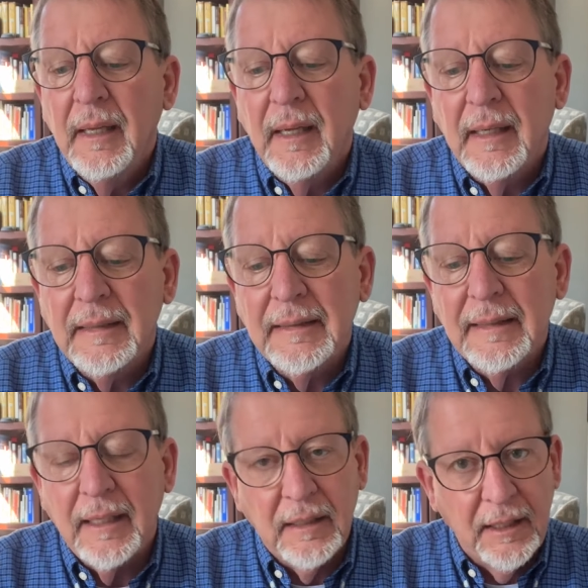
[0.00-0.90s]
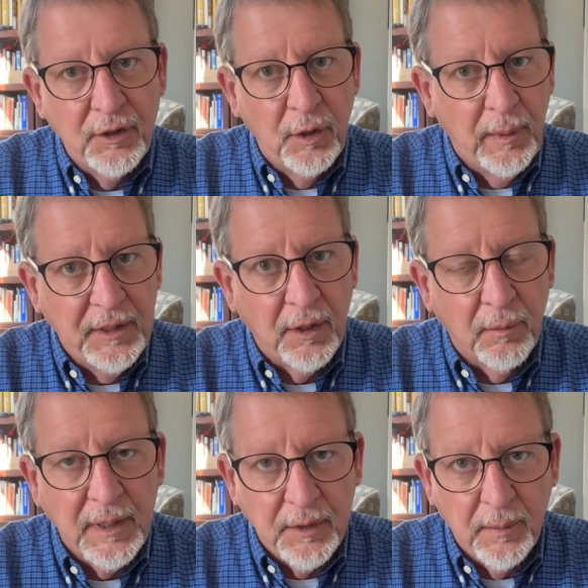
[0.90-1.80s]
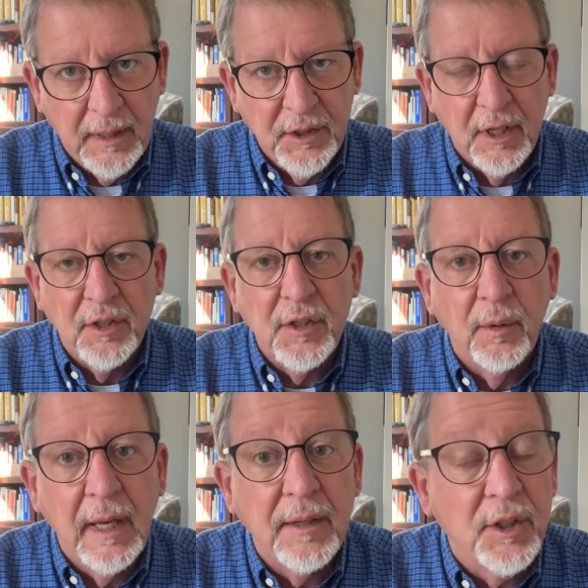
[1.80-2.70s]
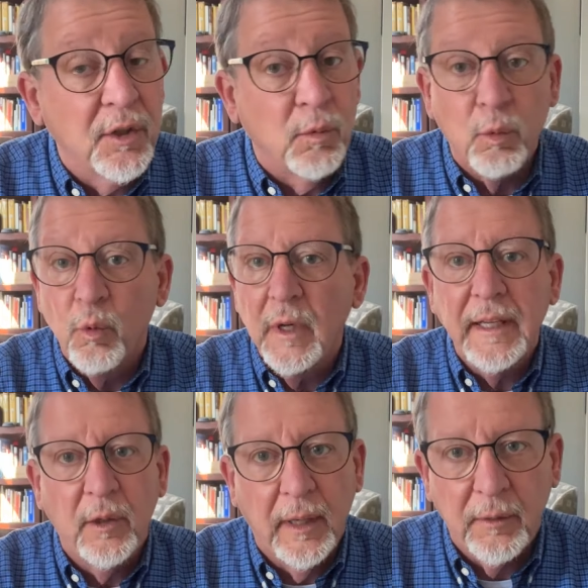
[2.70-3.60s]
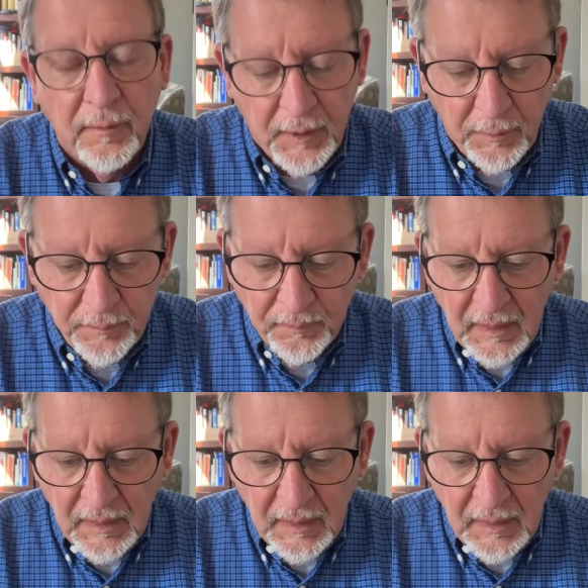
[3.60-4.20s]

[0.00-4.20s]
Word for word: uh, and then two weeks on the resurrection. So let's just really quick review.